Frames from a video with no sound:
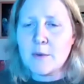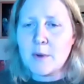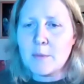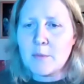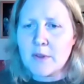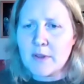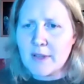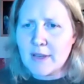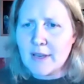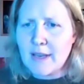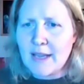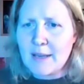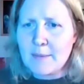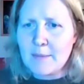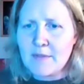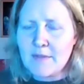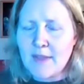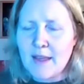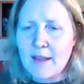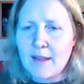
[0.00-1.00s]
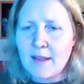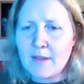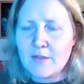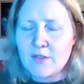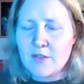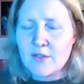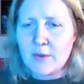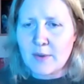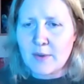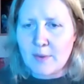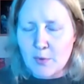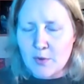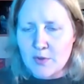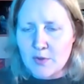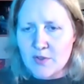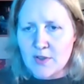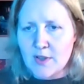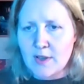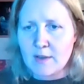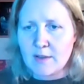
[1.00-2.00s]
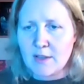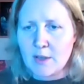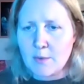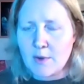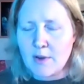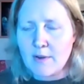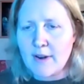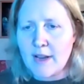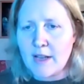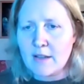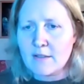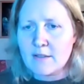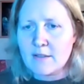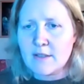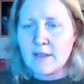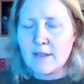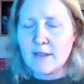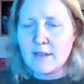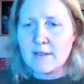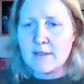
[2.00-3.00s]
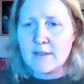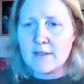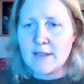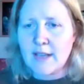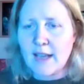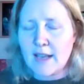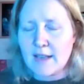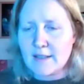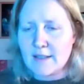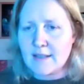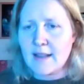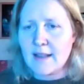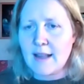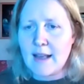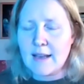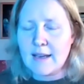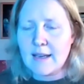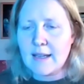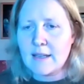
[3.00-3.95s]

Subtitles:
what the name of that, so what's the URL to get to that list?